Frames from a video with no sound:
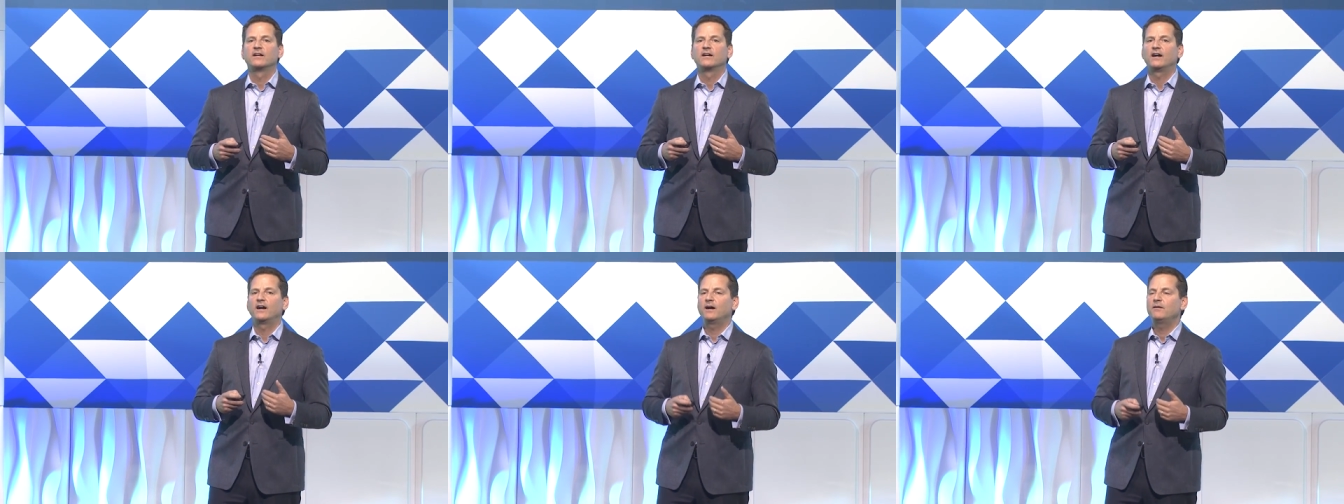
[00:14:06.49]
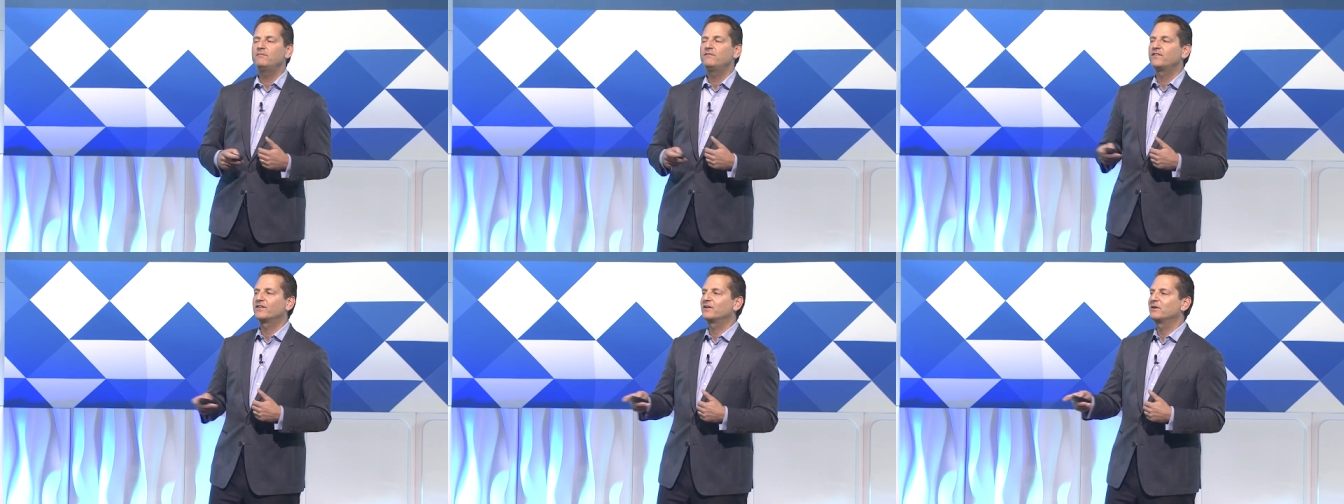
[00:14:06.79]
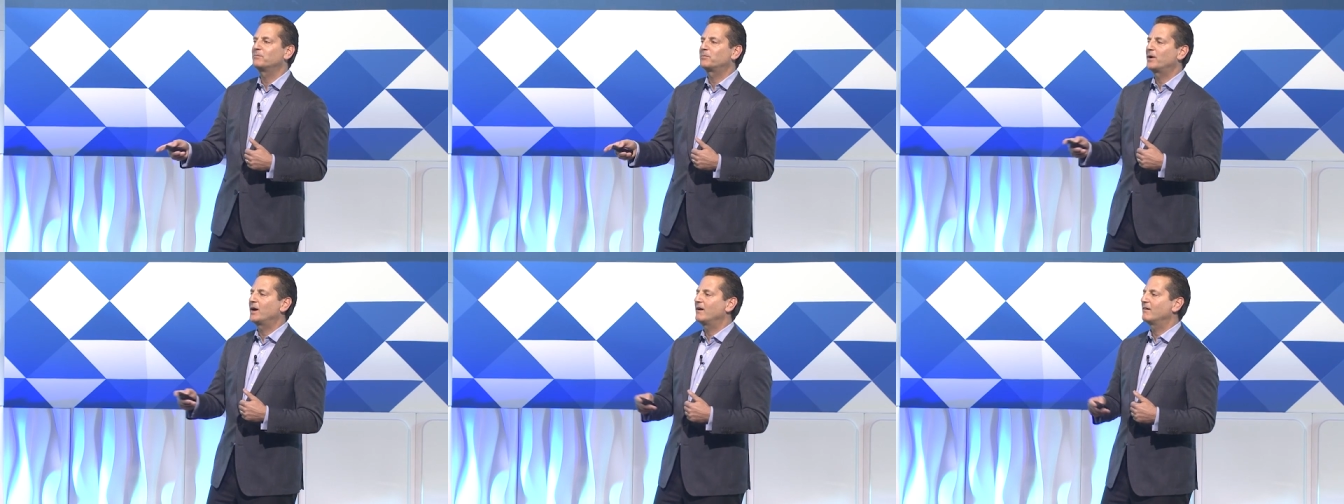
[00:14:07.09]
I'm very
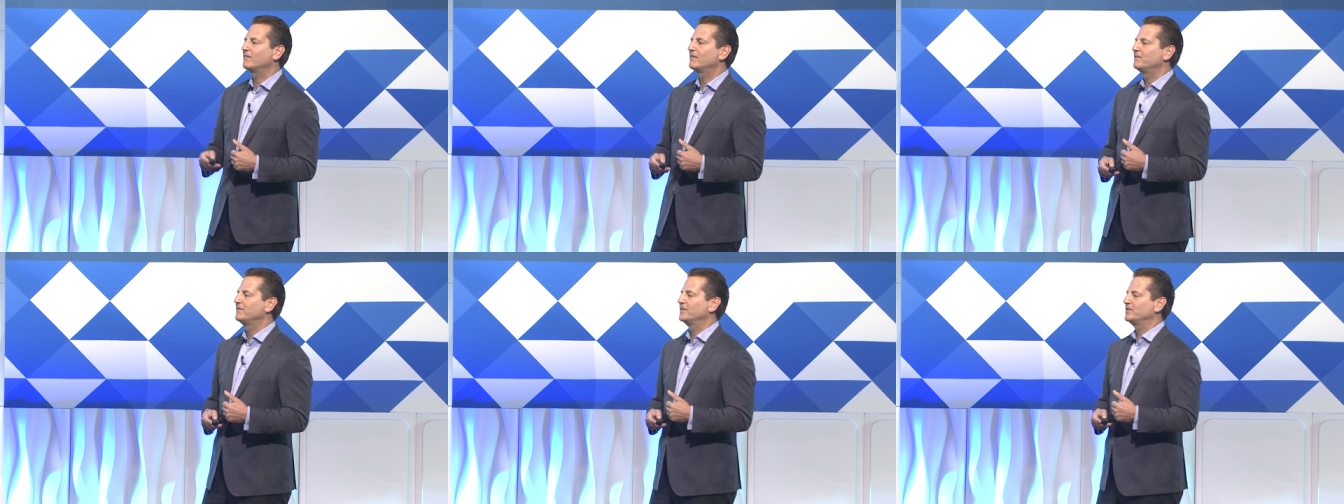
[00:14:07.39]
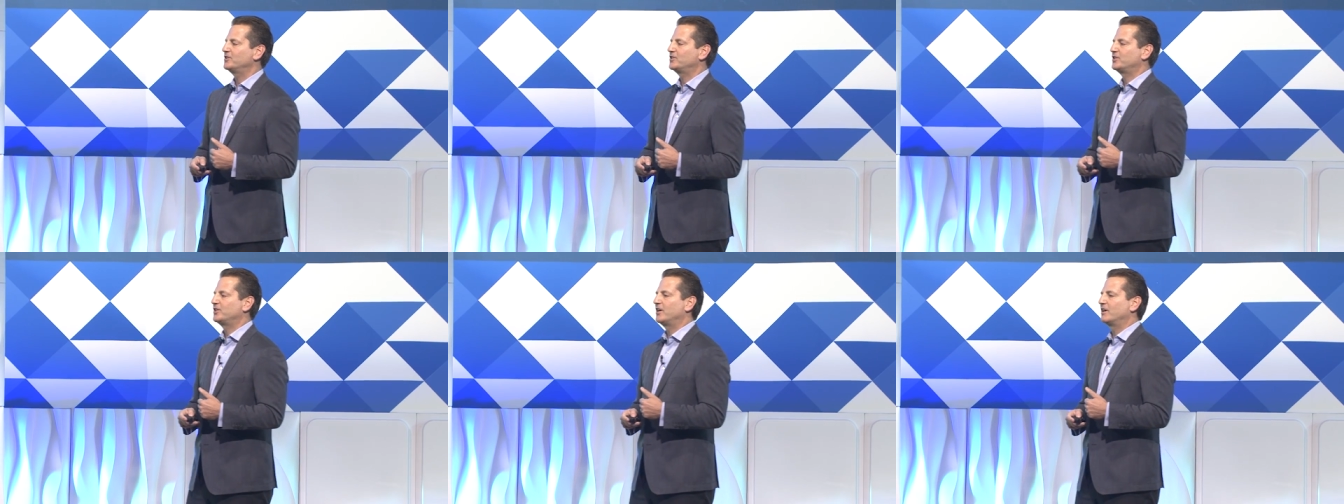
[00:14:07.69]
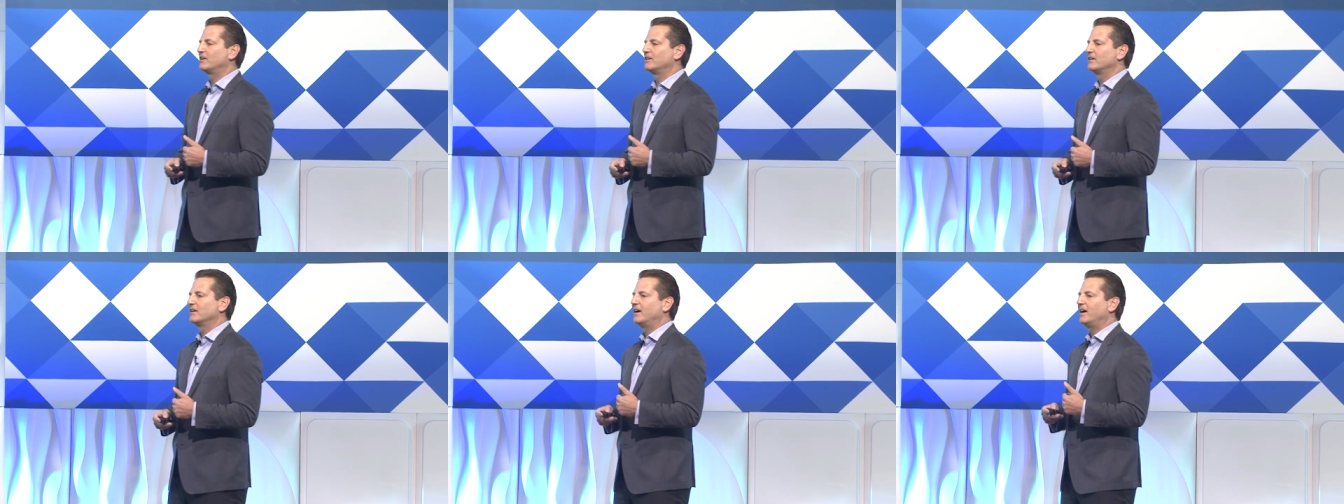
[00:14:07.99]
proud of this
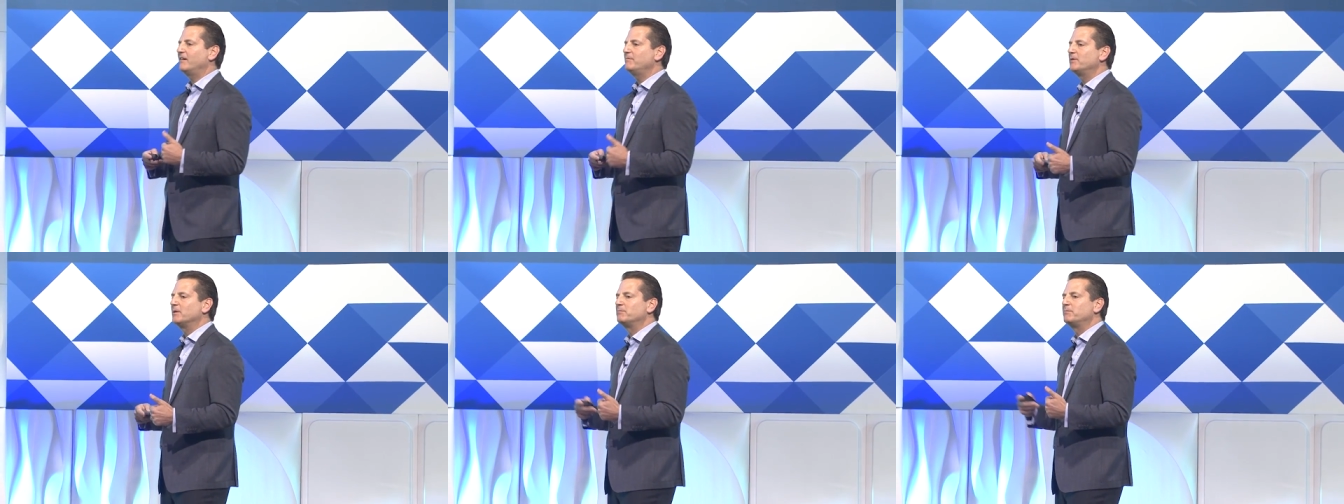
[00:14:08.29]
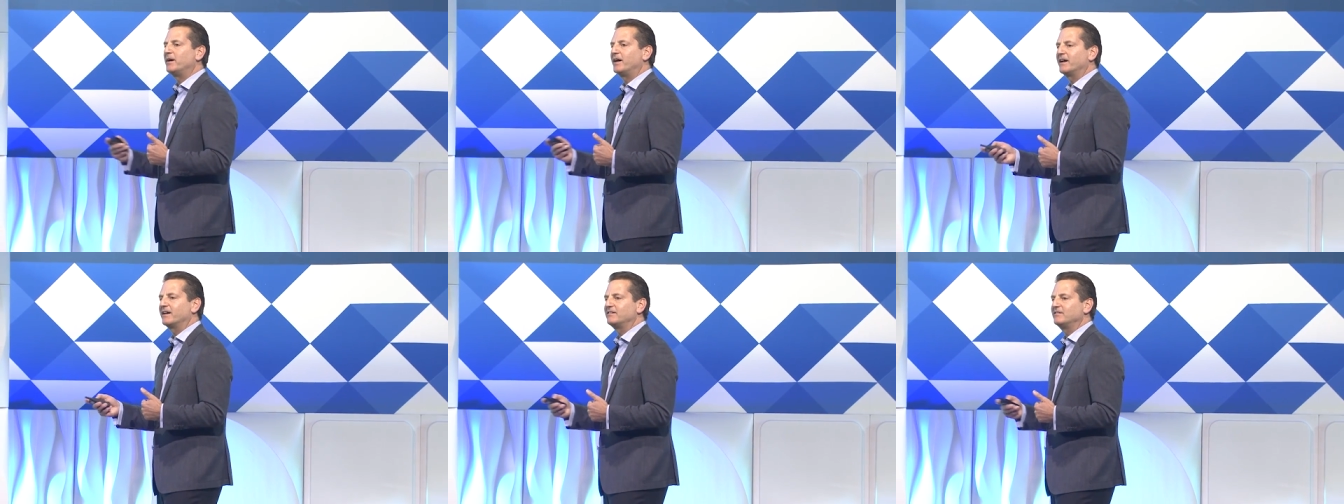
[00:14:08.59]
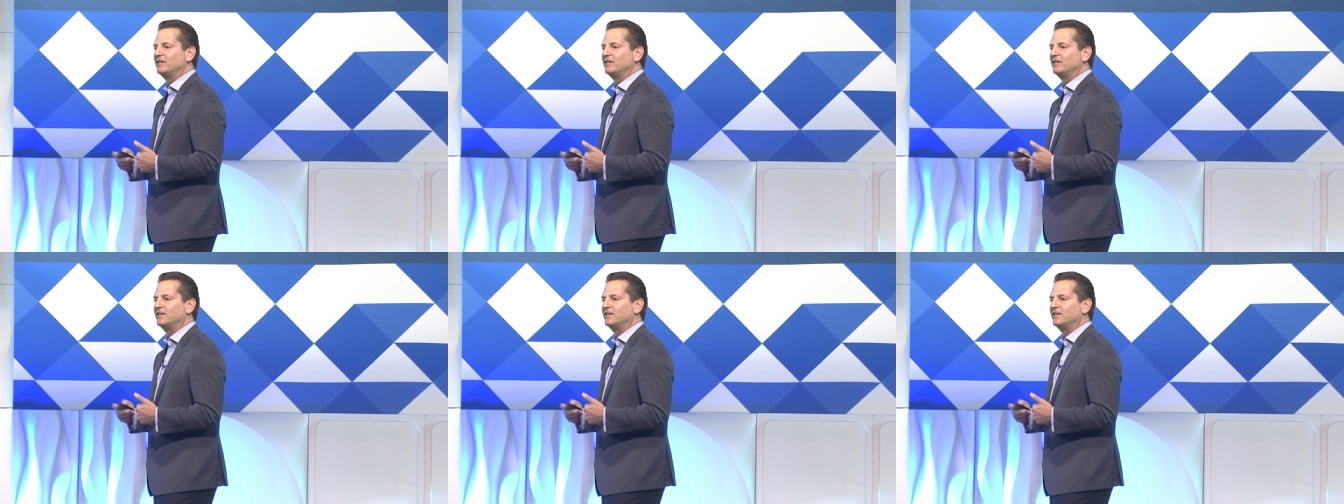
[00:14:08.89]
chart. I've been buying